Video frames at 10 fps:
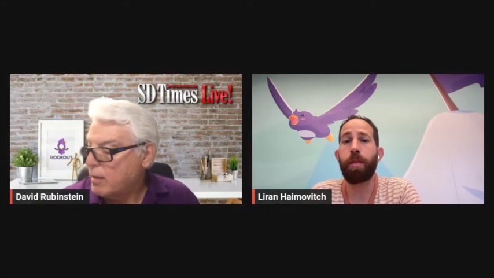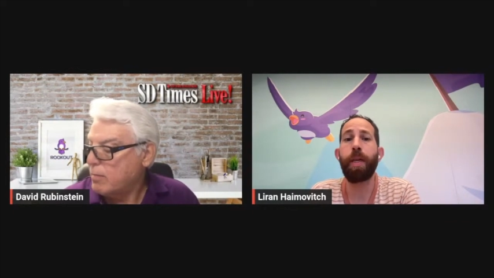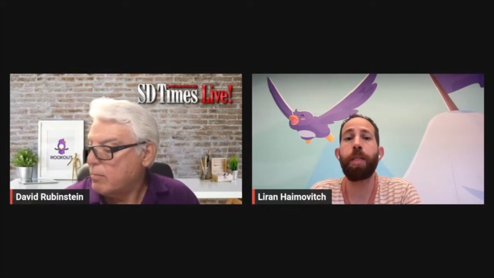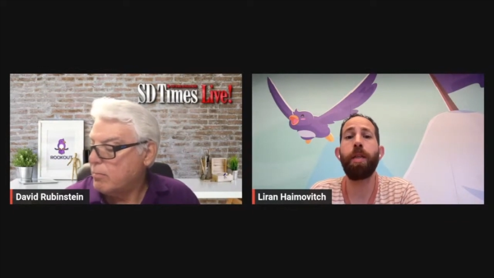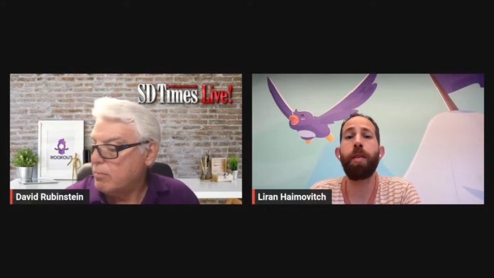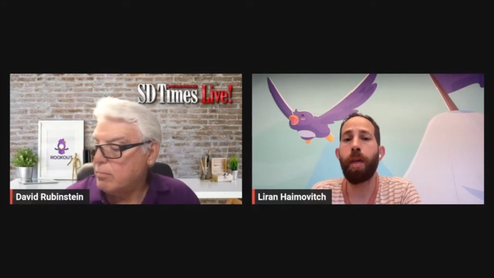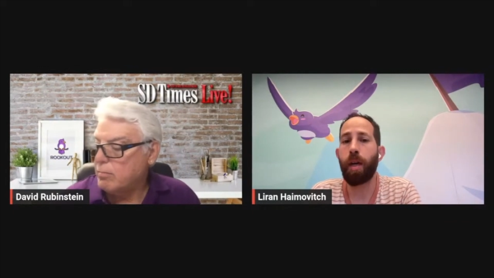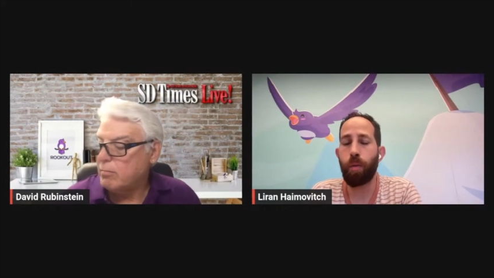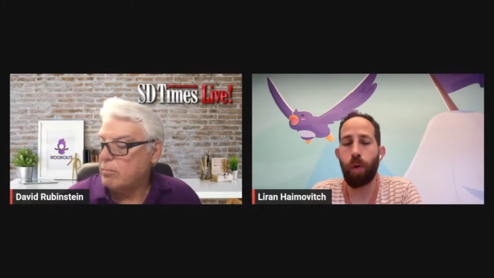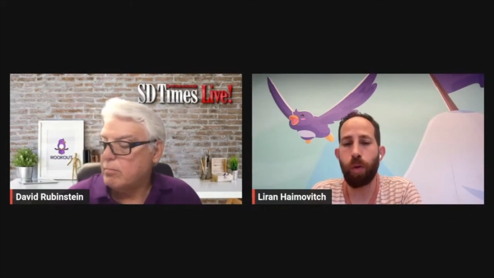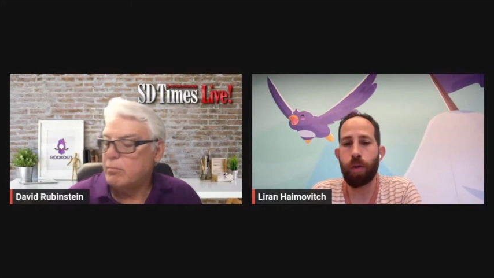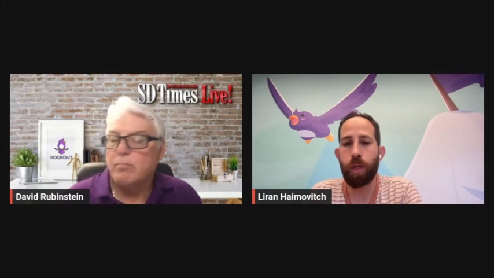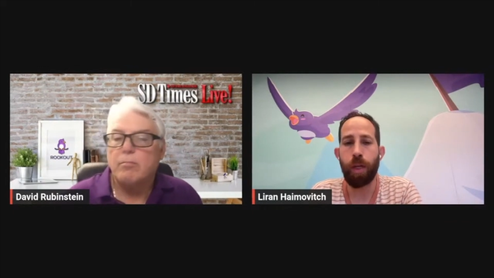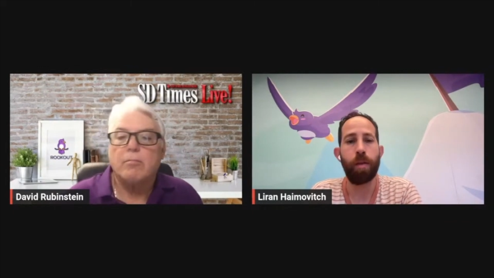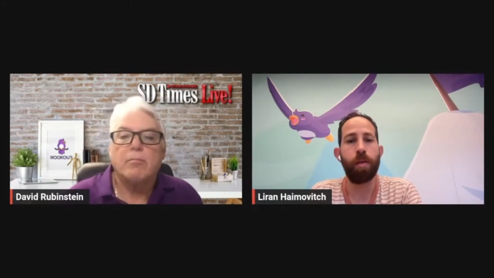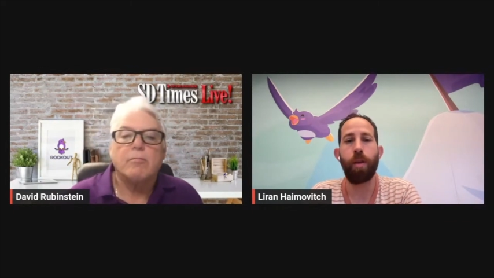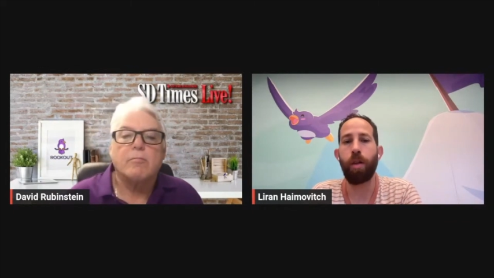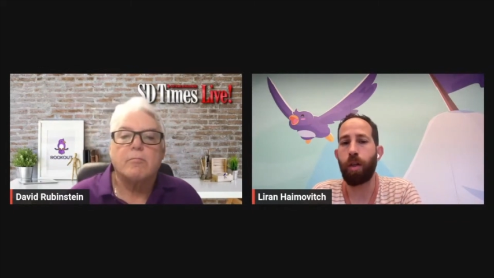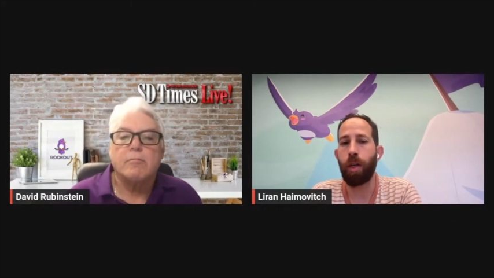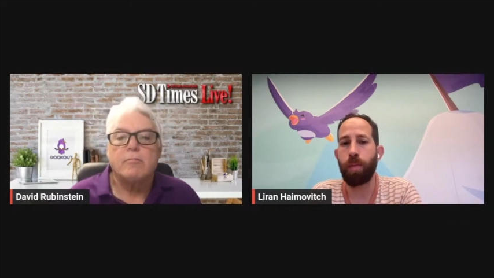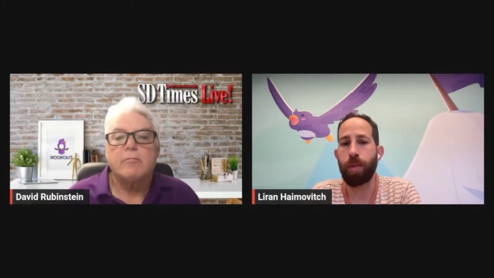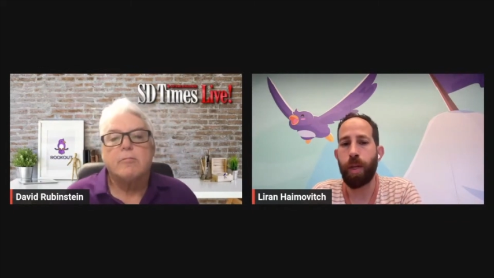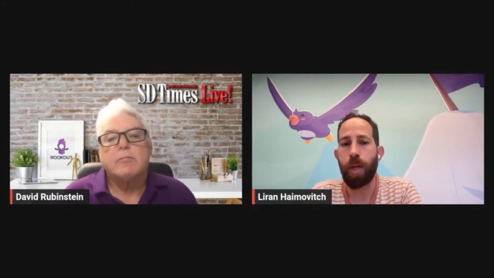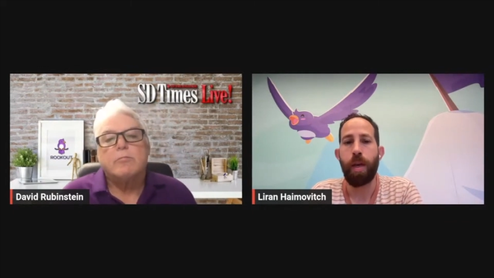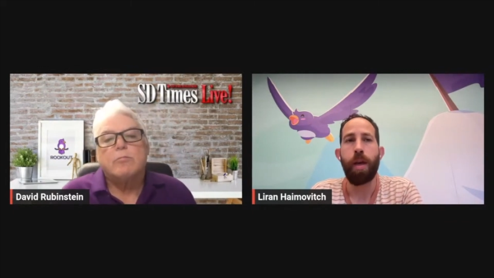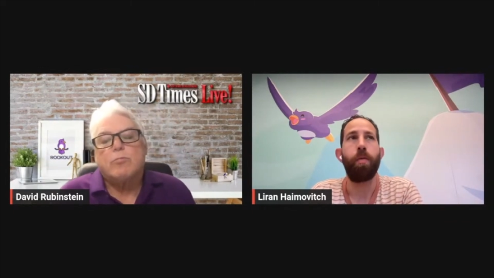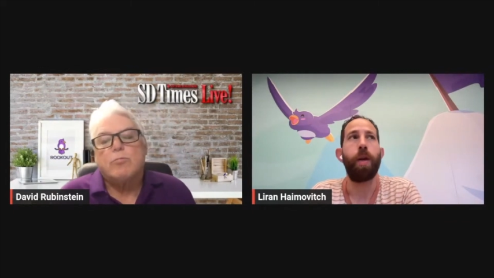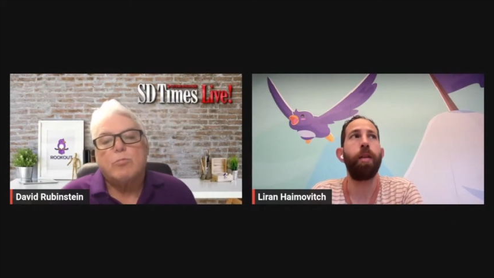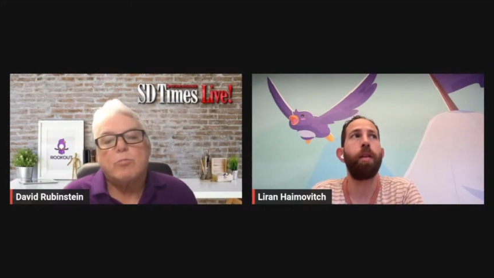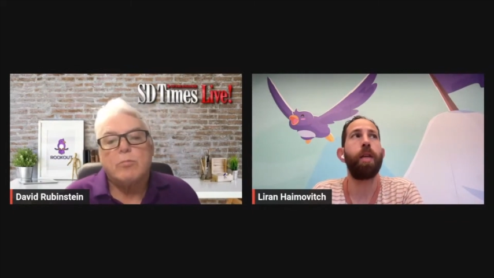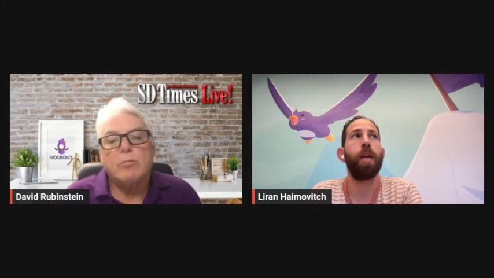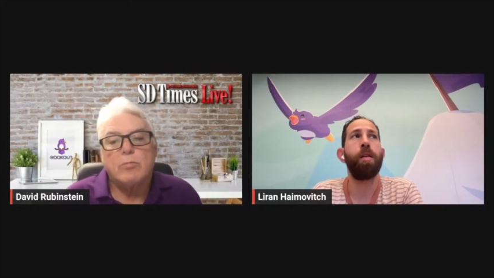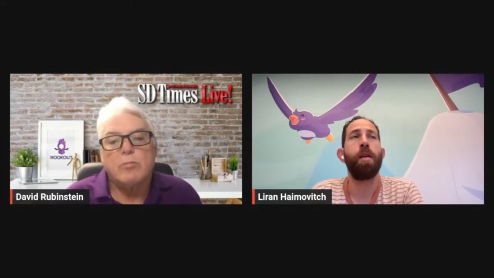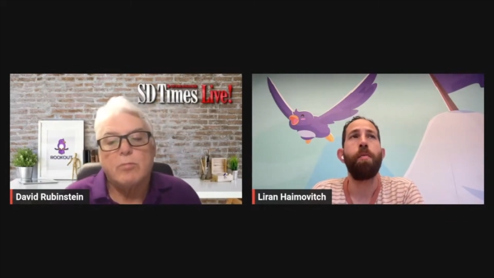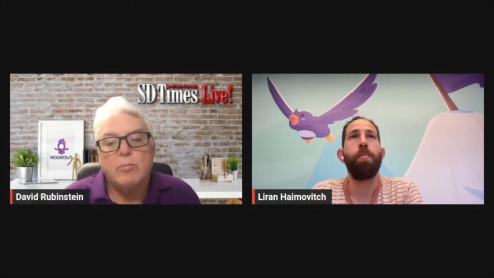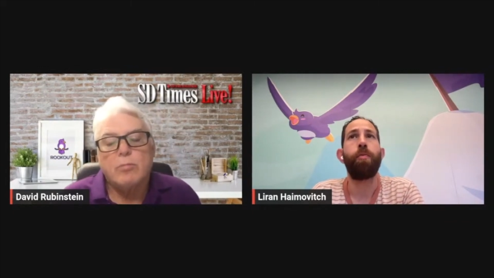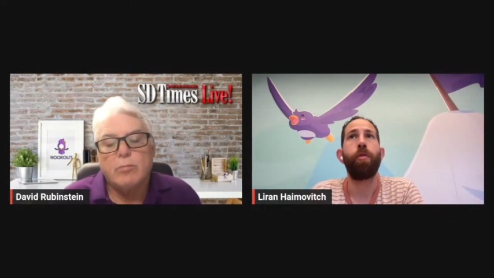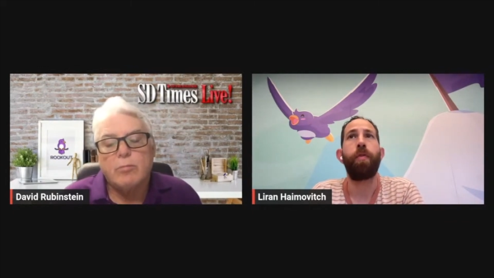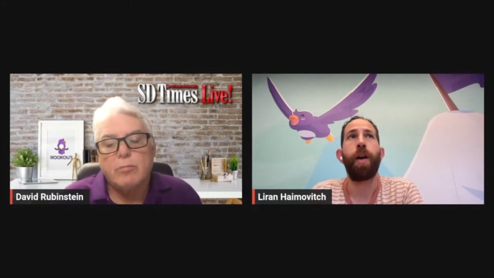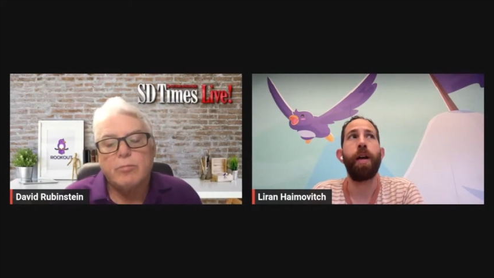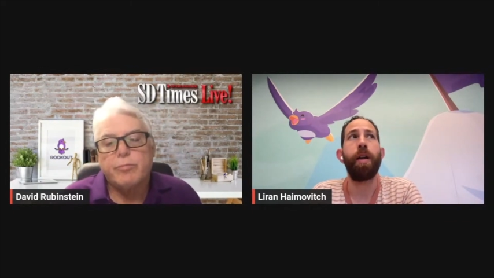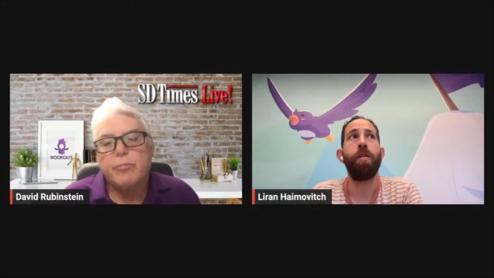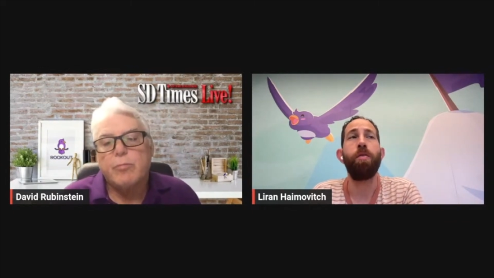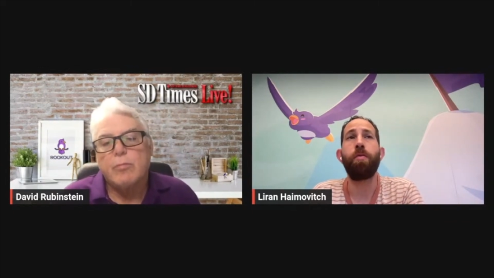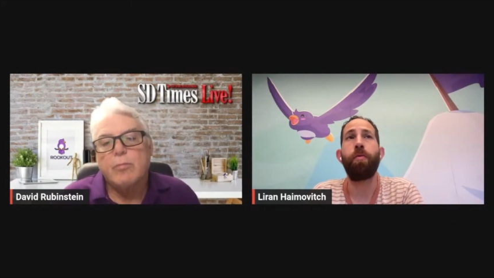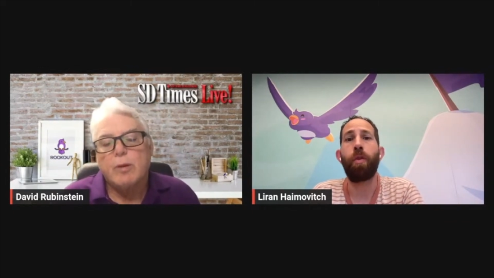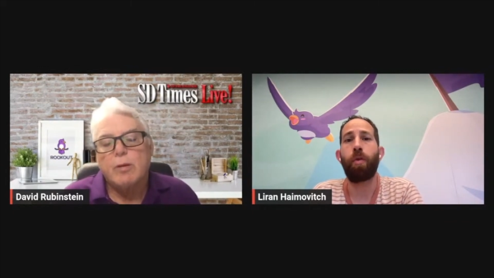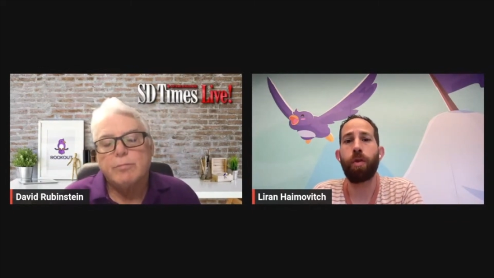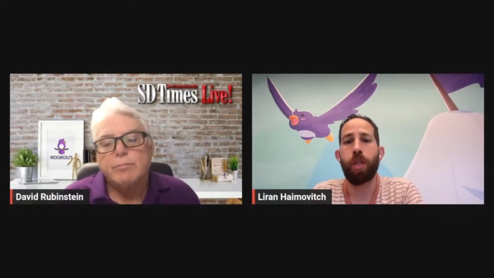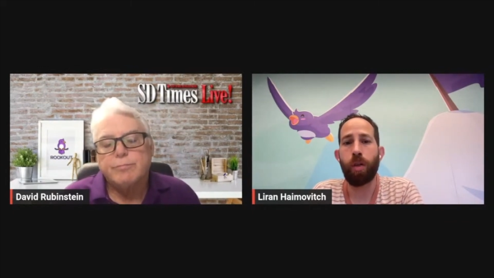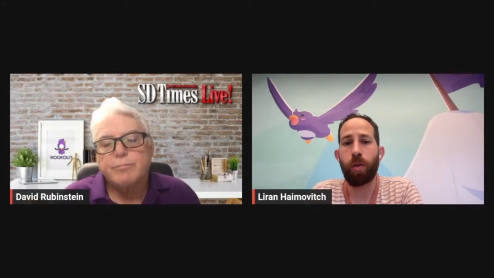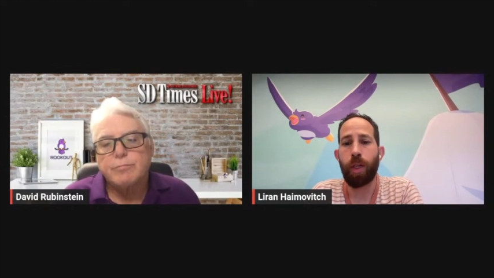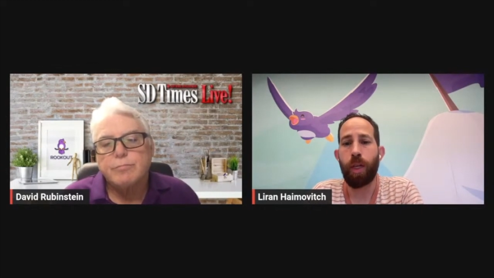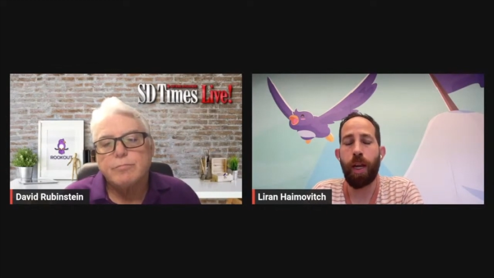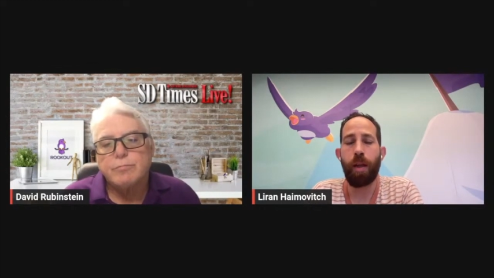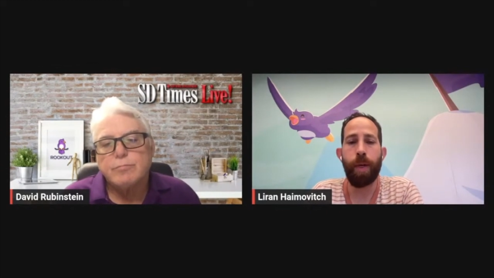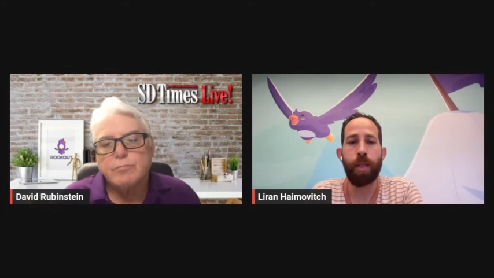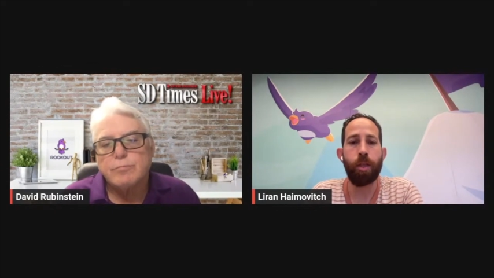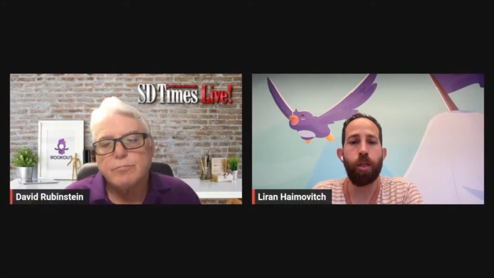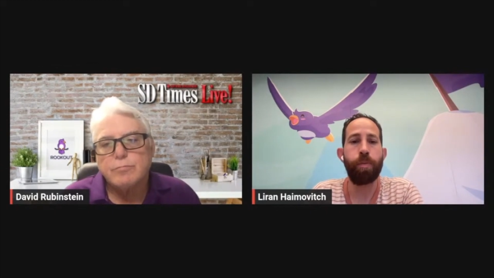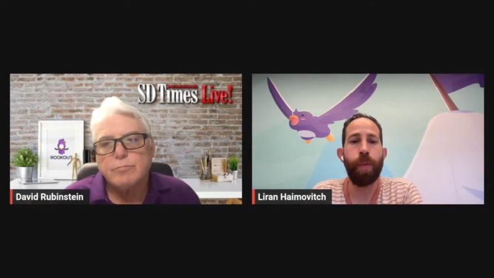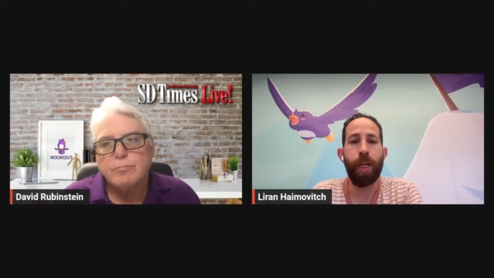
Speaker 1: speaks in their words, in their terms, rather than provide lo- focusing on key elements such as